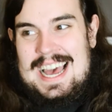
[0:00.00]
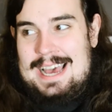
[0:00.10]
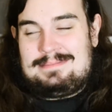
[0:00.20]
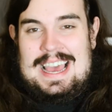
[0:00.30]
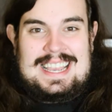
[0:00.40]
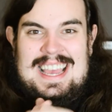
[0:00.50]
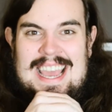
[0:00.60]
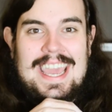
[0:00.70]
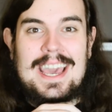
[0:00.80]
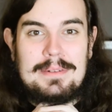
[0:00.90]
And I, I
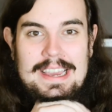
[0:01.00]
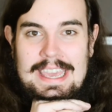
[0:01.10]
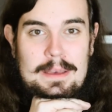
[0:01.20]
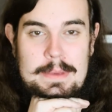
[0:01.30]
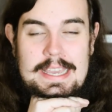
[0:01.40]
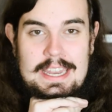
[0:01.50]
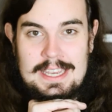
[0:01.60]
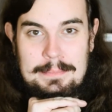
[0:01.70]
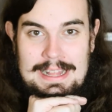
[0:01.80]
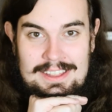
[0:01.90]
can't I can't make any
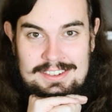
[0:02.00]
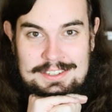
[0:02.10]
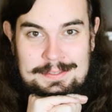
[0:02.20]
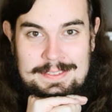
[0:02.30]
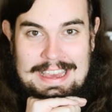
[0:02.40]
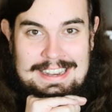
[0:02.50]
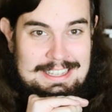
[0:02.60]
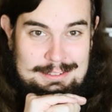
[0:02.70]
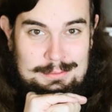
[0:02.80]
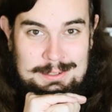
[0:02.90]
apologies for that.
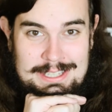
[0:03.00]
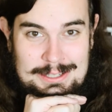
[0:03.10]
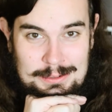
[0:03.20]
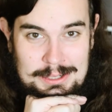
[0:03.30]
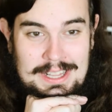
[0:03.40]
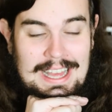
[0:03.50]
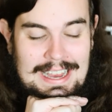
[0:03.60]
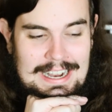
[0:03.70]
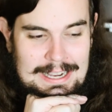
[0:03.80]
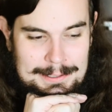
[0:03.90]
It is really cool.
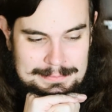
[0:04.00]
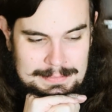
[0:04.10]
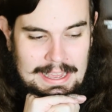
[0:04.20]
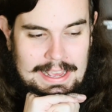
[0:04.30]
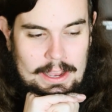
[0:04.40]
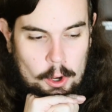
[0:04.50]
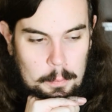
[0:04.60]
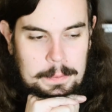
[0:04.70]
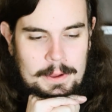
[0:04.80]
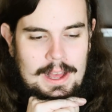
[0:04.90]
Um, and I
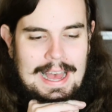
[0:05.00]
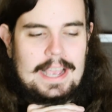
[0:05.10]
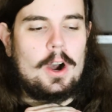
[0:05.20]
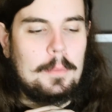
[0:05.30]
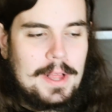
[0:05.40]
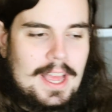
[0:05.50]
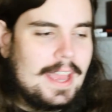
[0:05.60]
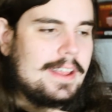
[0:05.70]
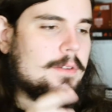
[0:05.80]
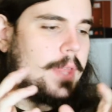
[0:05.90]
hope I hope,
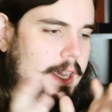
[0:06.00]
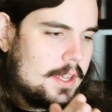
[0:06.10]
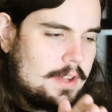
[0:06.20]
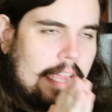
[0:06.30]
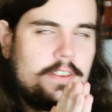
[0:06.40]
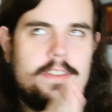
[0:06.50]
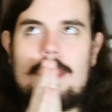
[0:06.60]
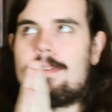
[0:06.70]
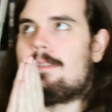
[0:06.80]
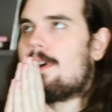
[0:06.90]
like, I just,
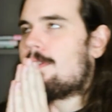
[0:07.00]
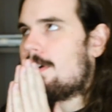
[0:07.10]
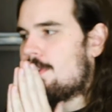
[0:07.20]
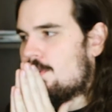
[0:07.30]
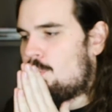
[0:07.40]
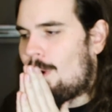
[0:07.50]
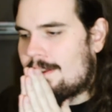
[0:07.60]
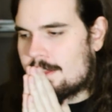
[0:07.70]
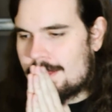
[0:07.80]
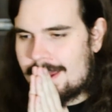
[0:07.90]
if, if, if, there's
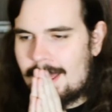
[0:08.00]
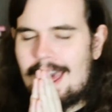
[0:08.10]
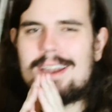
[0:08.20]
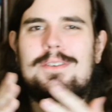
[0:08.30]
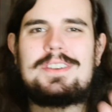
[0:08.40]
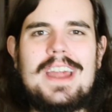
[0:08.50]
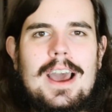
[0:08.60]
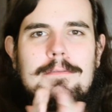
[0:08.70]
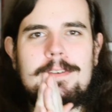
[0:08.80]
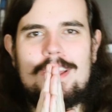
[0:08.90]
one thing, and of course now
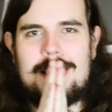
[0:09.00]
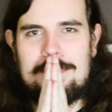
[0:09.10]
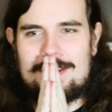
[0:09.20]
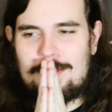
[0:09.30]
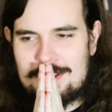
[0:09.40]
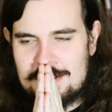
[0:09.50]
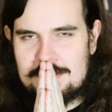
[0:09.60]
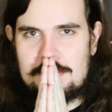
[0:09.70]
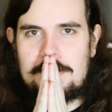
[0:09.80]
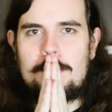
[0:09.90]
I feel like I'm like one of
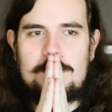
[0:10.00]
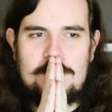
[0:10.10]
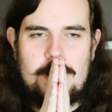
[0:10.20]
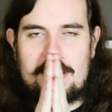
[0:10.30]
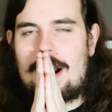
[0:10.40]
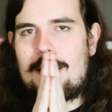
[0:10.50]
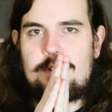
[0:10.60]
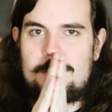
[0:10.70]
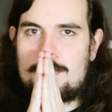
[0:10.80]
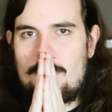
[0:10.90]
those gurus who's like, oh, I'm
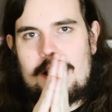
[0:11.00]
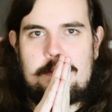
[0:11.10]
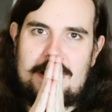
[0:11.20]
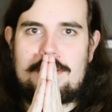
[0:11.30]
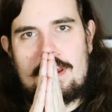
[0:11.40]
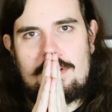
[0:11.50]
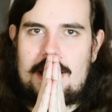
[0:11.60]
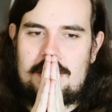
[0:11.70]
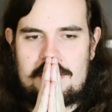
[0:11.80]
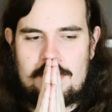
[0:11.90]
super qualified to tell you
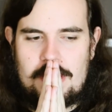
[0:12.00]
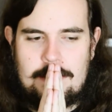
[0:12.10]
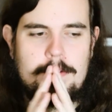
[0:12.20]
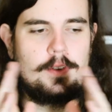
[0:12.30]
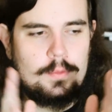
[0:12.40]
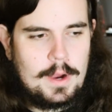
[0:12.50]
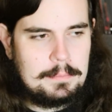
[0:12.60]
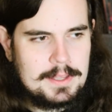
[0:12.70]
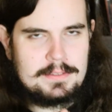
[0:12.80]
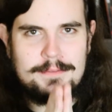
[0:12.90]
how to live your life. If there's one
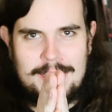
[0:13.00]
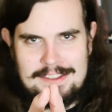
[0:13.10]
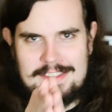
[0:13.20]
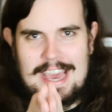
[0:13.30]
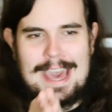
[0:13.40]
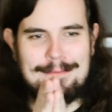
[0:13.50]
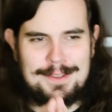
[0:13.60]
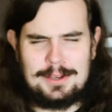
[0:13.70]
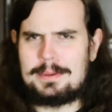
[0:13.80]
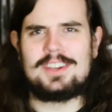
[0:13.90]
bit of advice that I have for
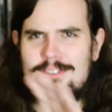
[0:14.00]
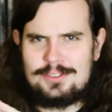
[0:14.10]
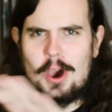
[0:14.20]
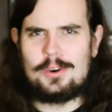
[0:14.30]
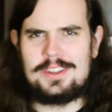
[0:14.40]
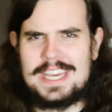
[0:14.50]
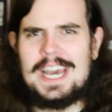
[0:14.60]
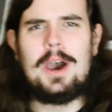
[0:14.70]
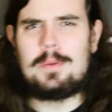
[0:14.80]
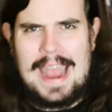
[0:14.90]
you, because you totally
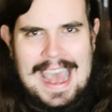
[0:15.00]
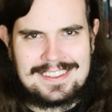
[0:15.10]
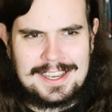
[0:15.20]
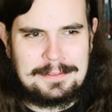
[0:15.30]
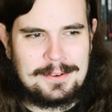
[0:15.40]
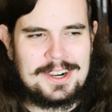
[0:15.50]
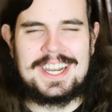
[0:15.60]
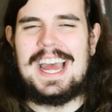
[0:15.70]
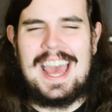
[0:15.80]
were asking for it,